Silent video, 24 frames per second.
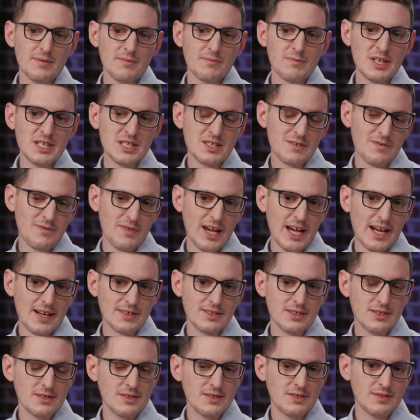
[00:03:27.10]
Risk
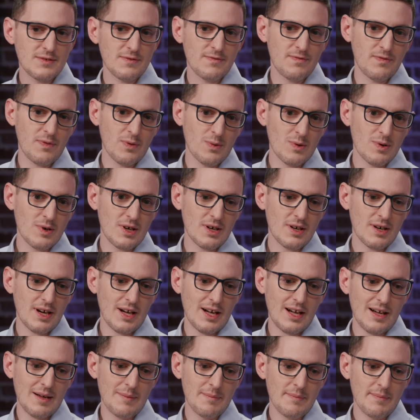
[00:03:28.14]
factors for
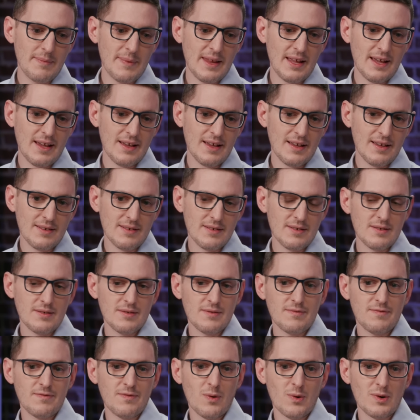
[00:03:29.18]

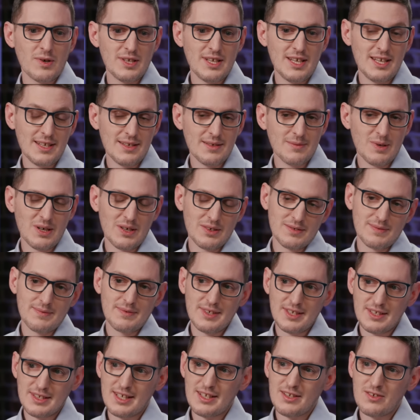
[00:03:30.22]
needing,
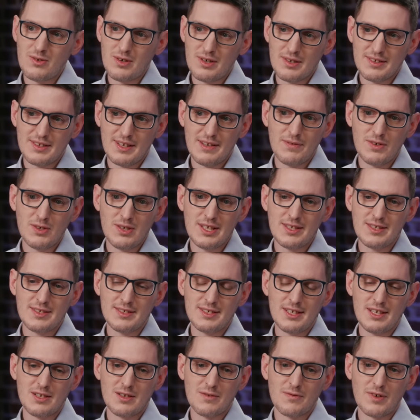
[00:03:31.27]
if you need to
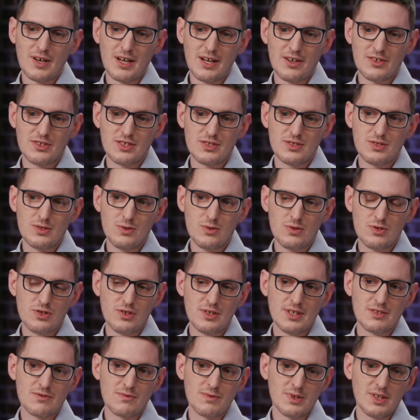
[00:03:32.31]
see a nephrologist,
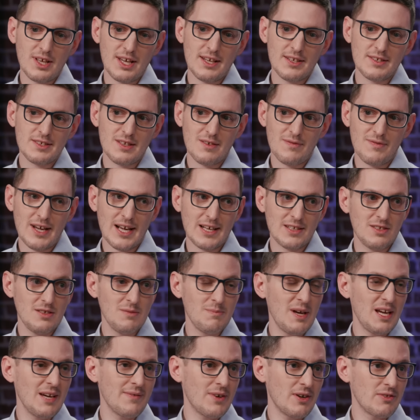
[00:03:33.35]
usually it's related to the fact that
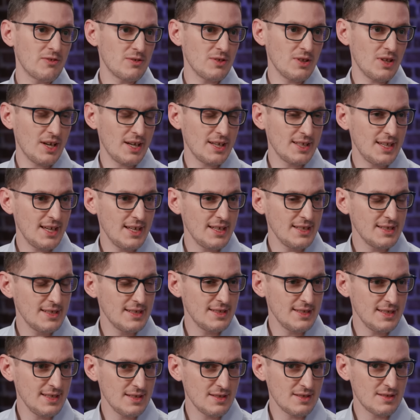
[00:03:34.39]
you may have underlying kidney
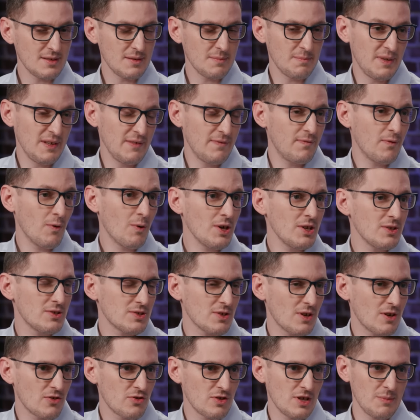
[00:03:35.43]
disease before you
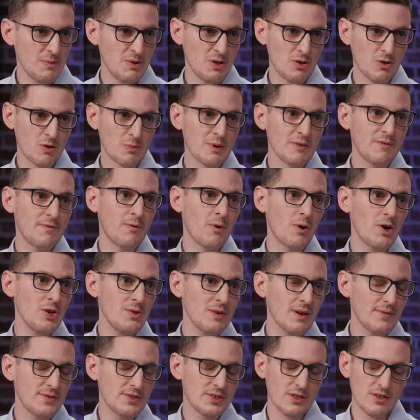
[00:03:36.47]
start treatment or before
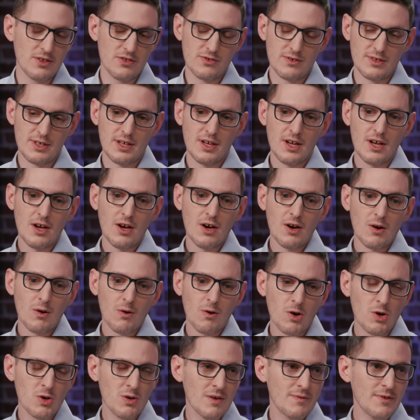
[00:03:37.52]
you have surgery,
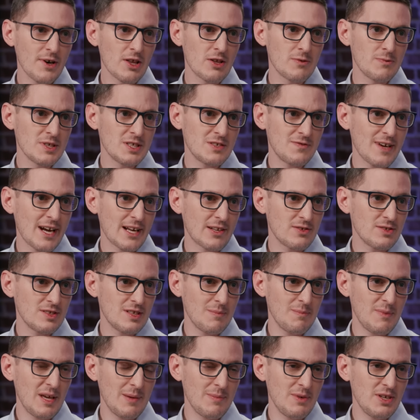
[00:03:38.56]
or you have other risk factors
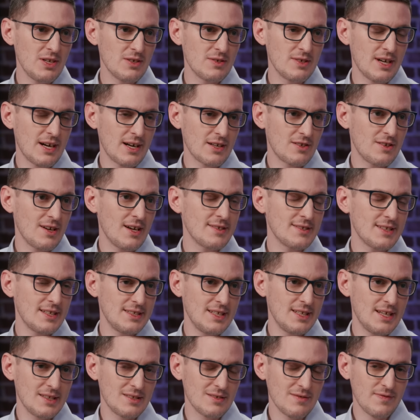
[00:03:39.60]
that maybe your doctor has
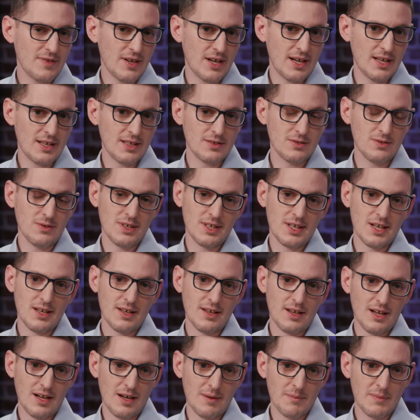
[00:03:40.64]
identified, including
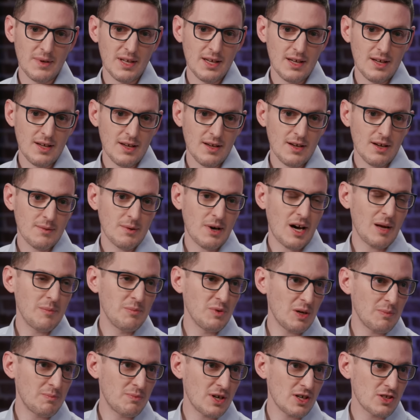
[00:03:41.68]
high
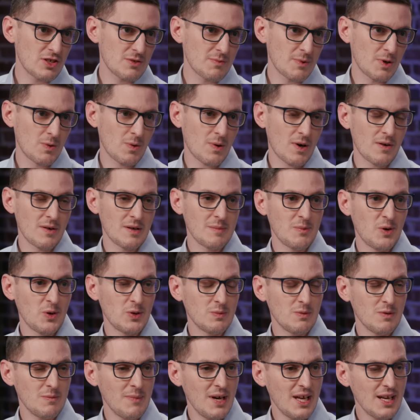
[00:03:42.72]
blood pressure requiring
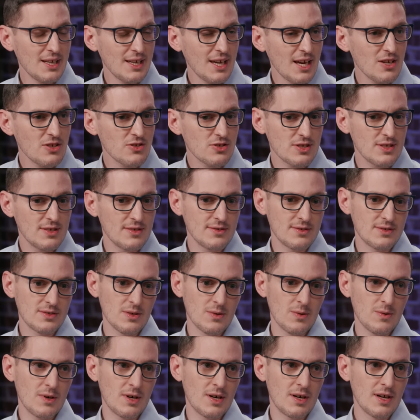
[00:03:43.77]
multiple medications,
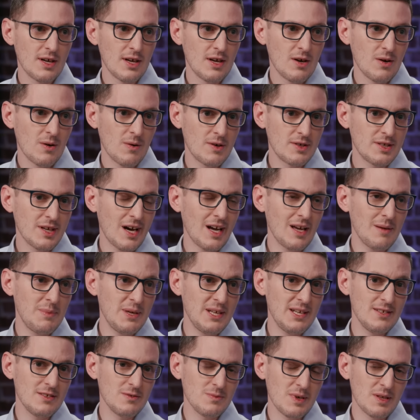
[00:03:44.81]
or
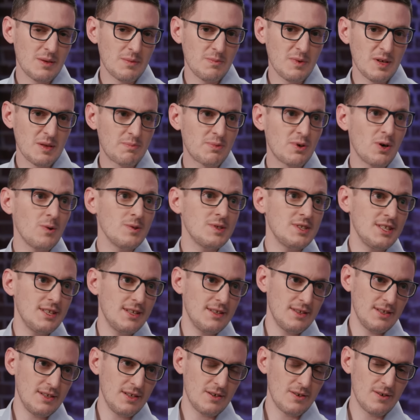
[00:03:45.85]
diabetes with protein
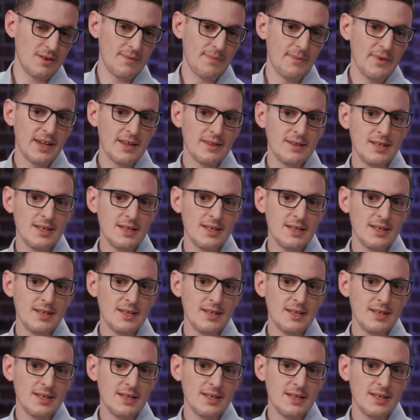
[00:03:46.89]
in the urine.